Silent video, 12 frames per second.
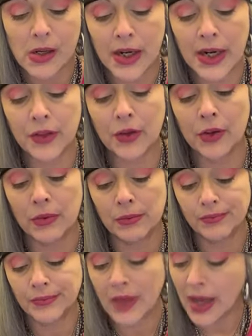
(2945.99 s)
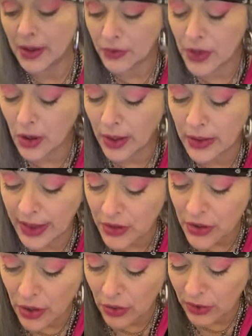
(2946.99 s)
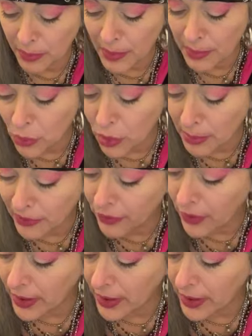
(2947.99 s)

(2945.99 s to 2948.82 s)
Either, I don't know, I'd like to know a little bit more before